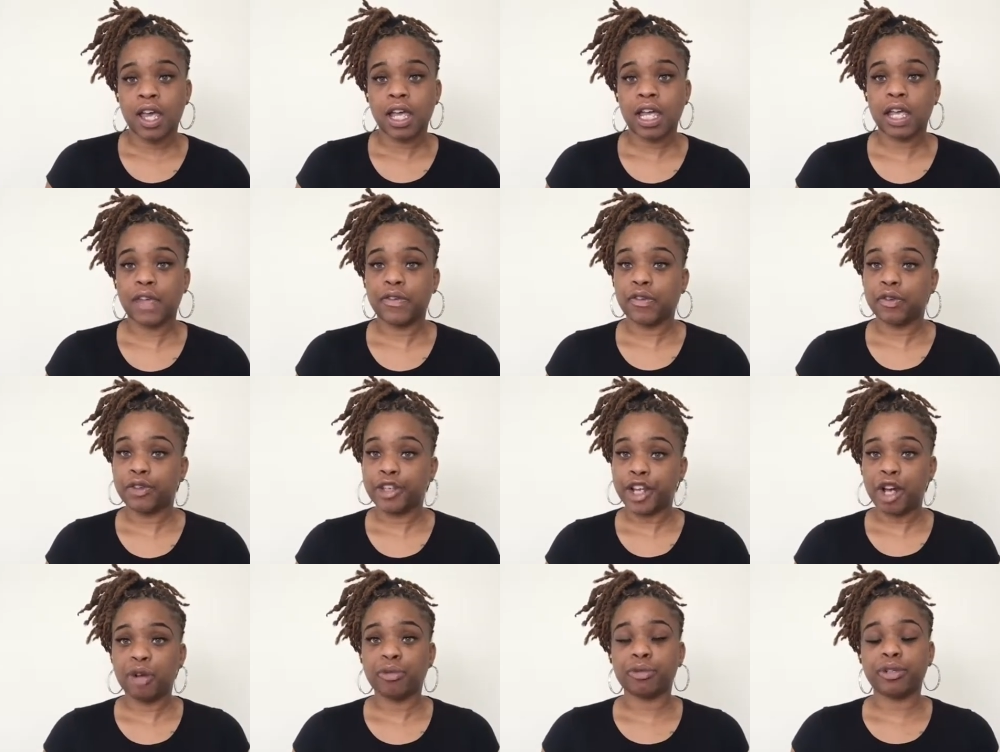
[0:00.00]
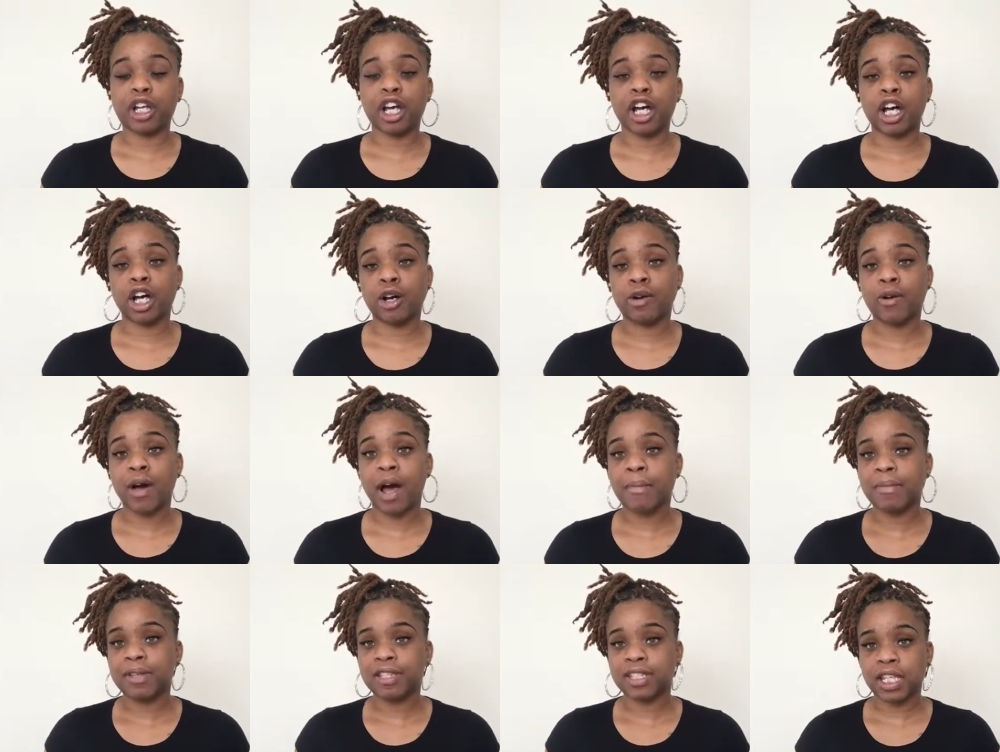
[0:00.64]
If you don't
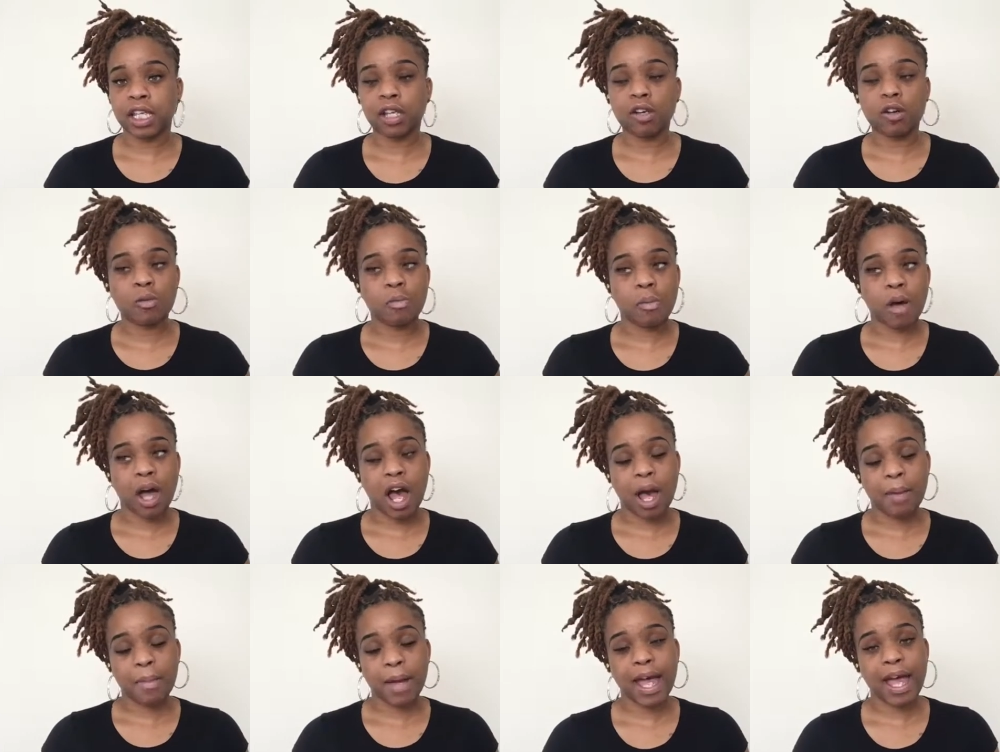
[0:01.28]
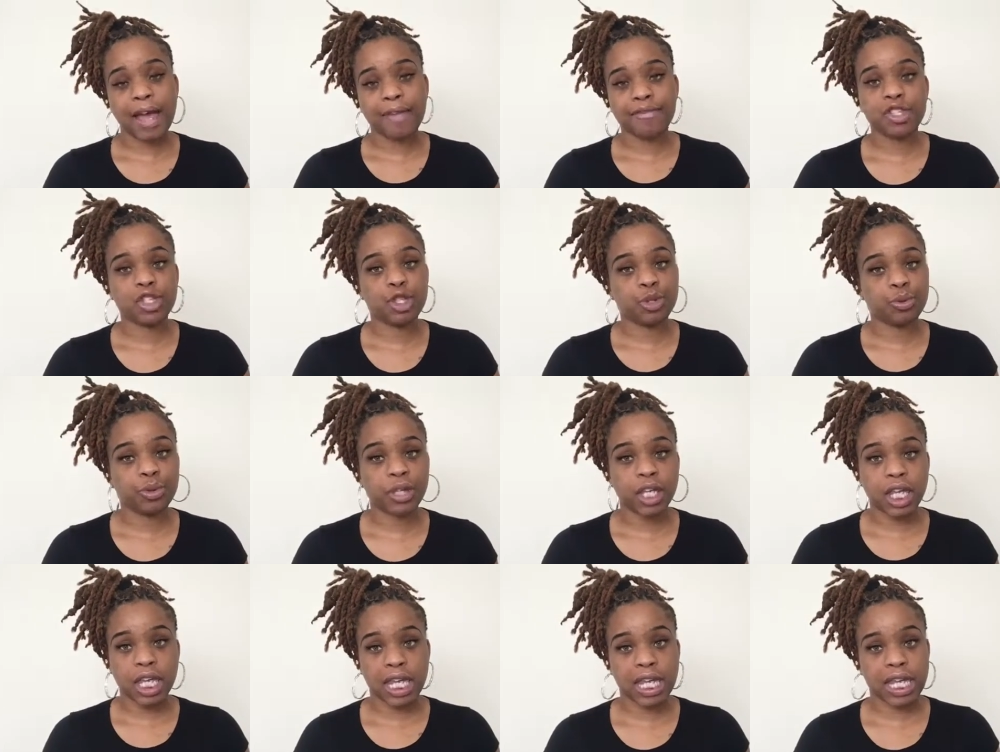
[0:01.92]
know, I'm a single mom. I have
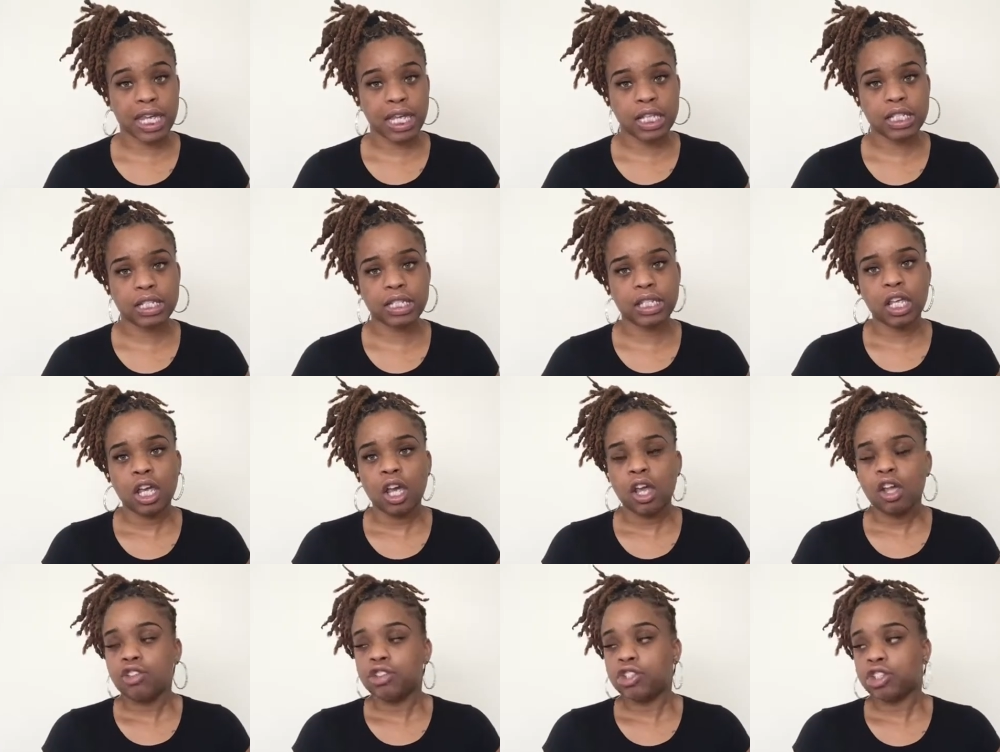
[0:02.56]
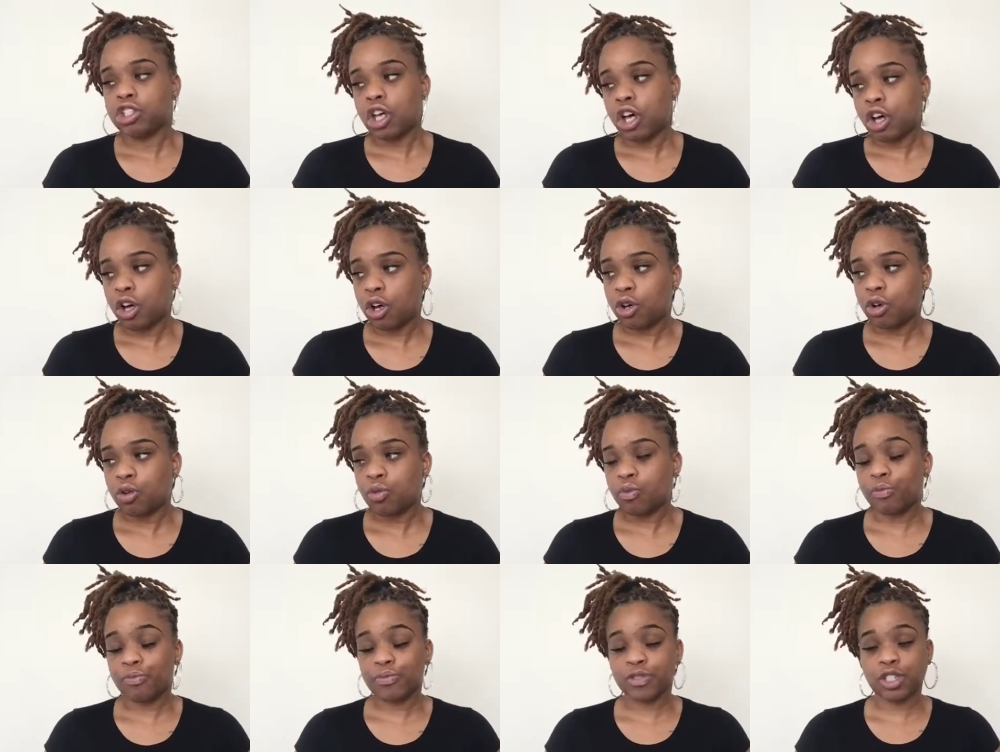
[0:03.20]
two kids.
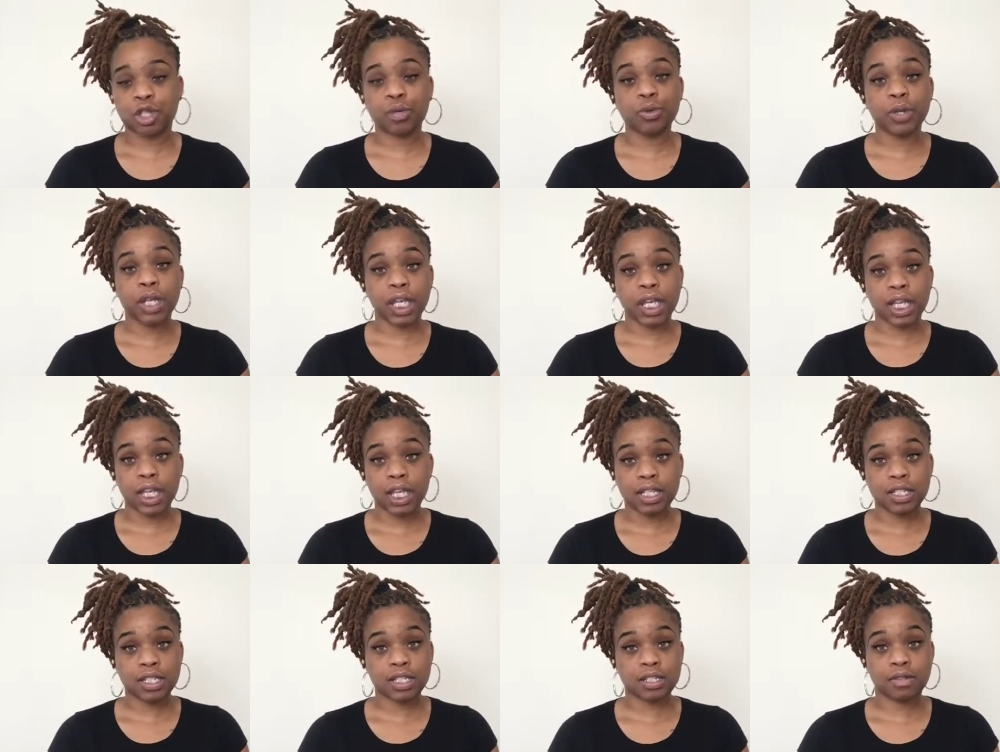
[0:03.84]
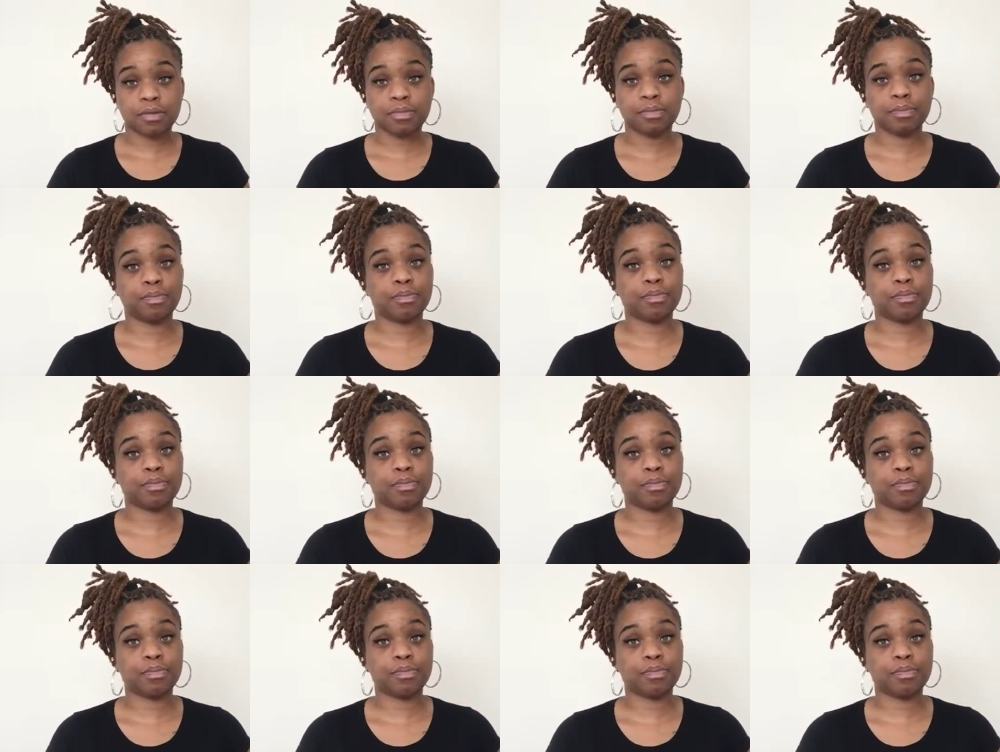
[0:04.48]
So, two kids